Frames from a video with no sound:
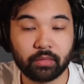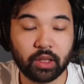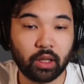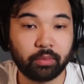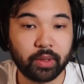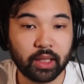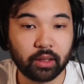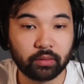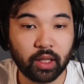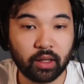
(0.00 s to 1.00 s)
you know,
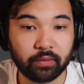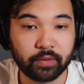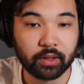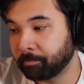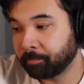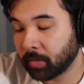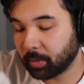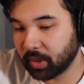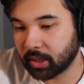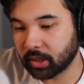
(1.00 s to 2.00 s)
being loved,
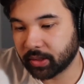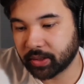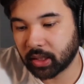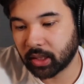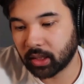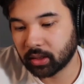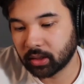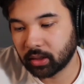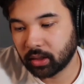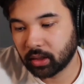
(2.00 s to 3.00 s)
because
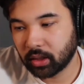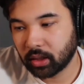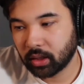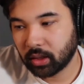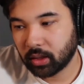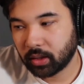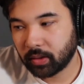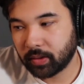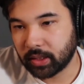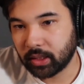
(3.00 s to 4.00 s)

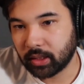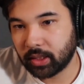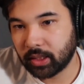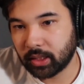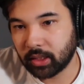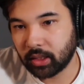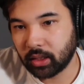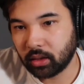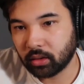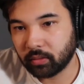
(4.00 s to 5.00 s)

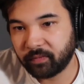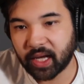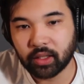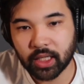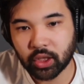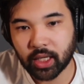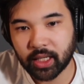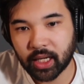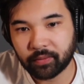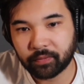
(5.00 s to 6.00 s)
the validation I
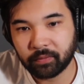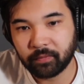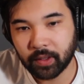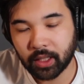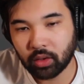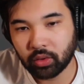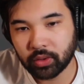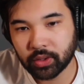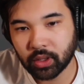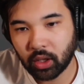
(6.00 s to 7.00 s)
got from
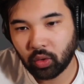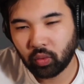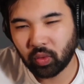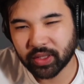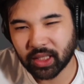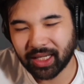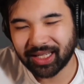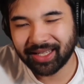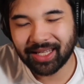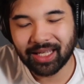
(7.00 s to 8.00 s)
videos was
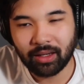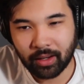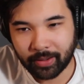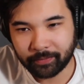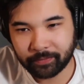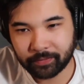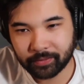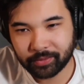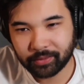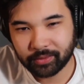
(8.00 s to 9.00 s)
like enough.
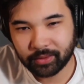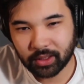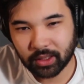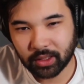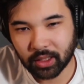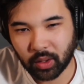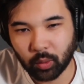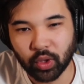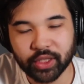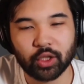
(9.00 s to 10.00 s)
You know, it
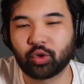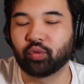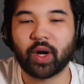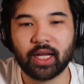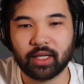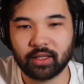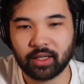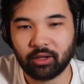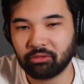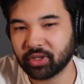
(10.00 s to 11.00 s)
wasn't great,
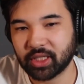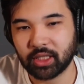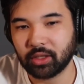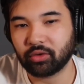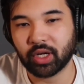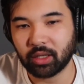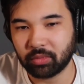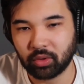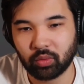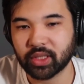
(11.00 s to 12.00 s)
it wasn't
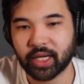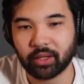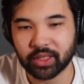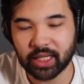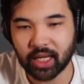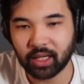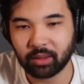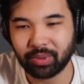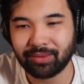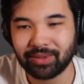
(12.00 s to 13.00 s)
incredible, it wasn't outstanding,
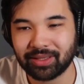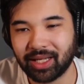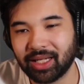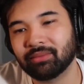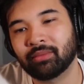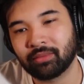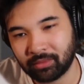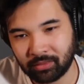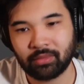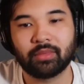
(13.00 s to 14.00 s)
but it was like,
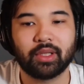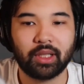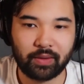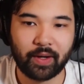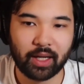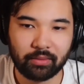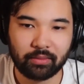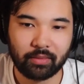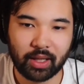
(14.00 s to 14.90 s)
it's fine. I